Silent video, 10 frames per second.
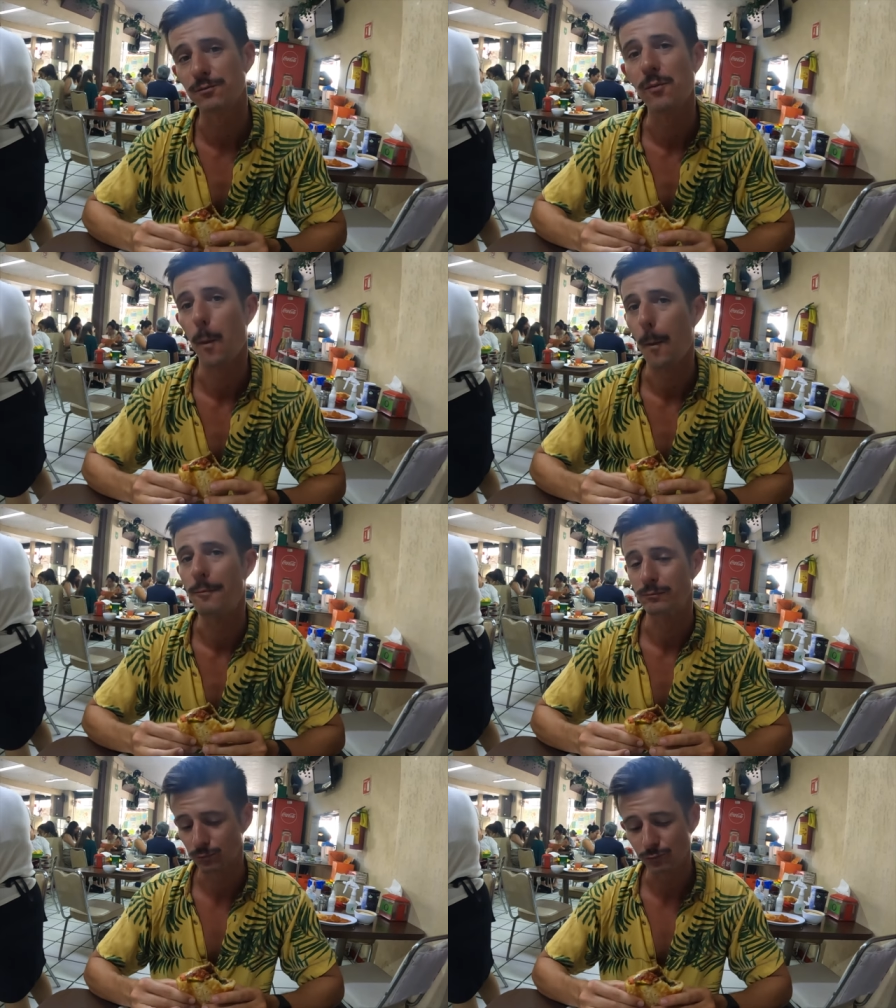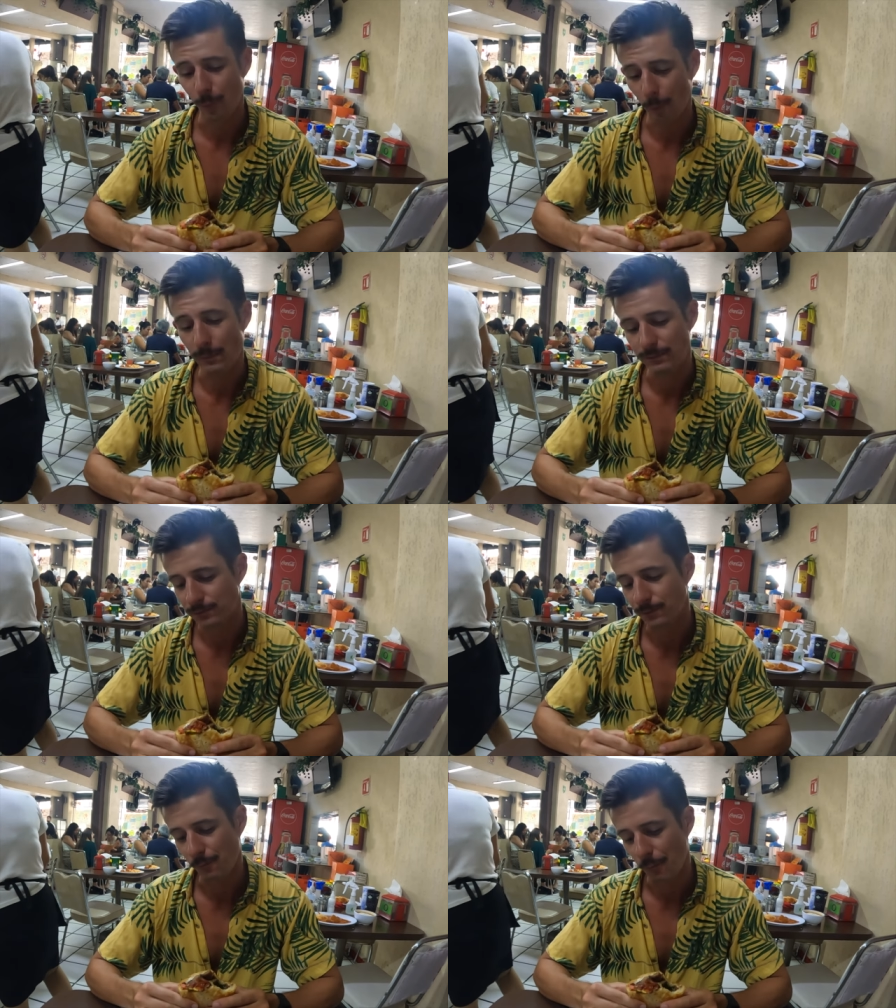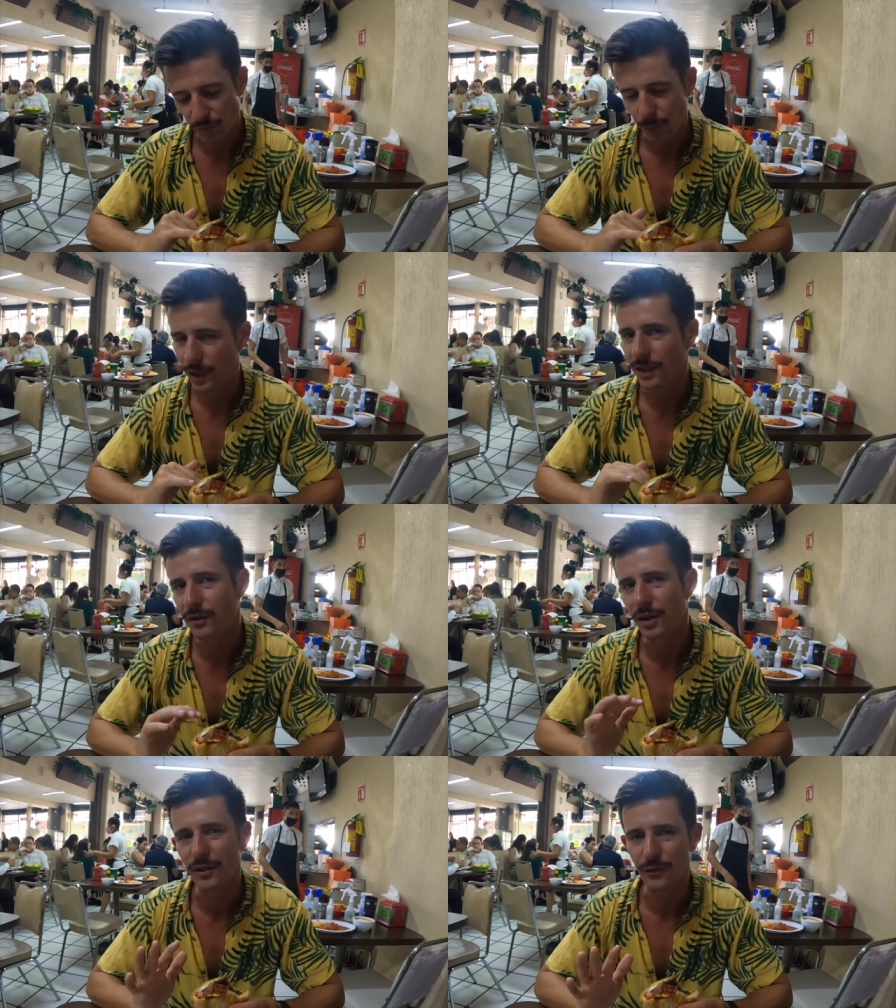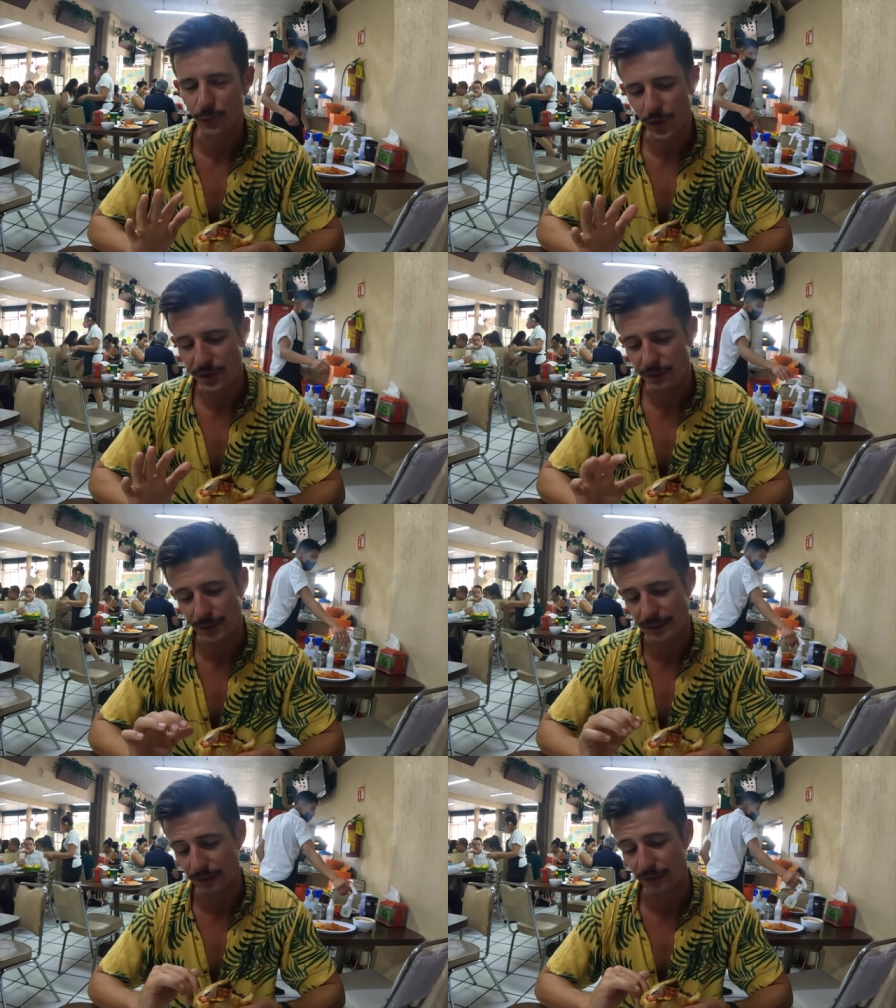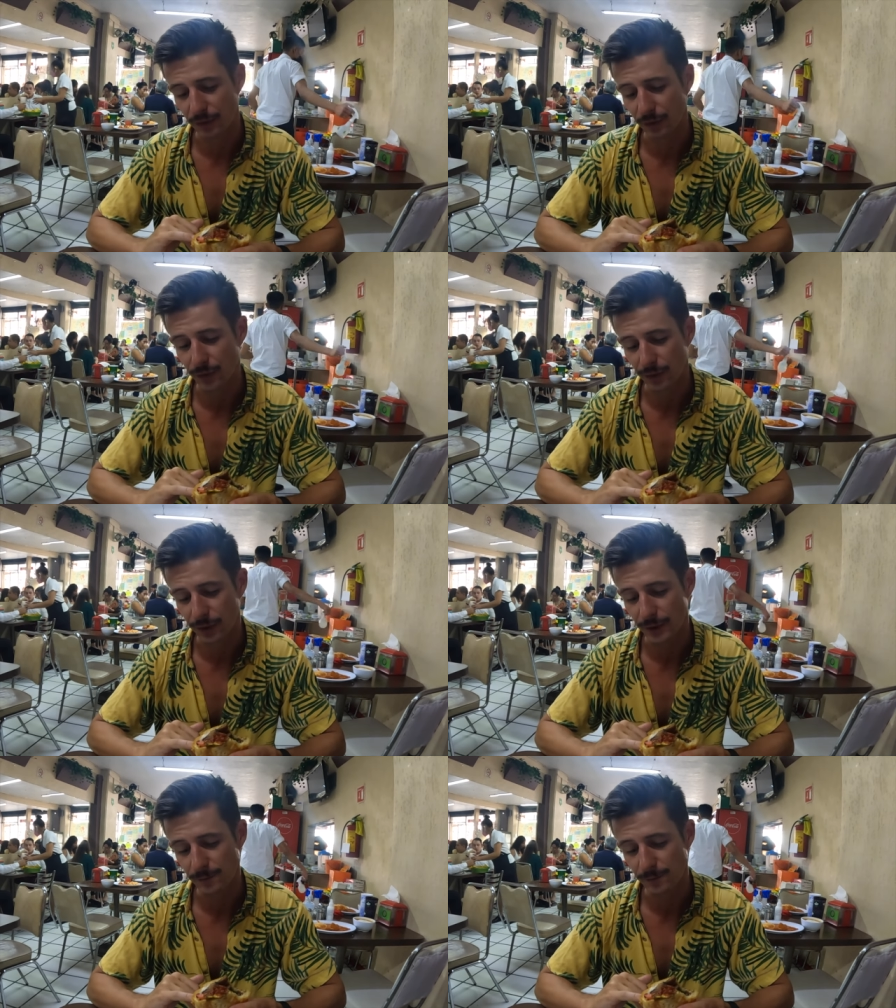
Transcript: Good? The bread is not as fresh, but it's still very good.